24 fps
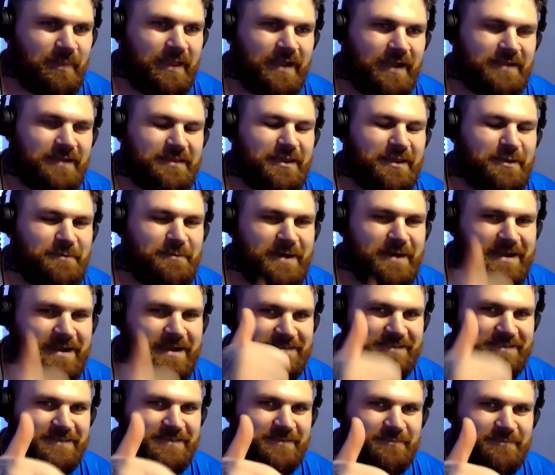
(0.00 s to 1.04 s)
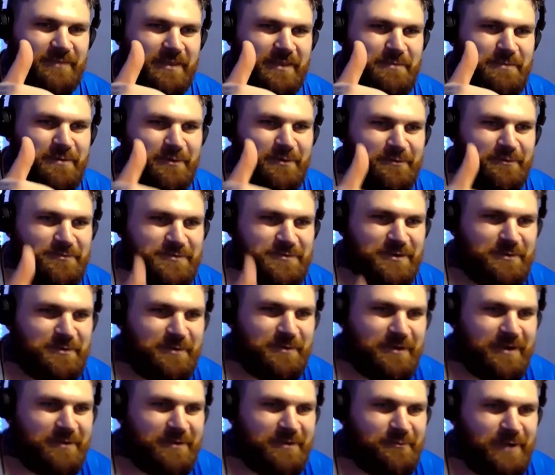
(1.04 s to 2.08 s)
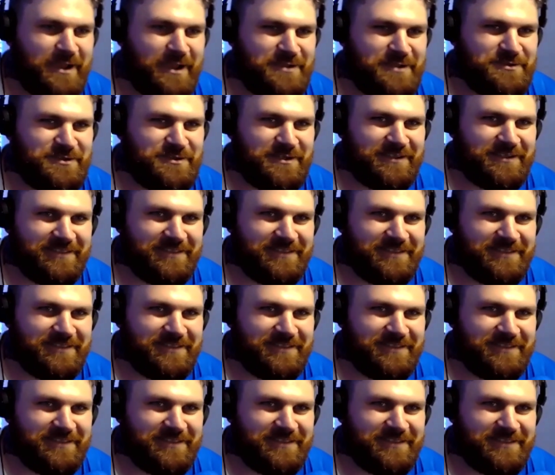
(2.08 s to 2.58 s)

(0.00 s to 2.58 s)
And you, mate. Give my love to Reg.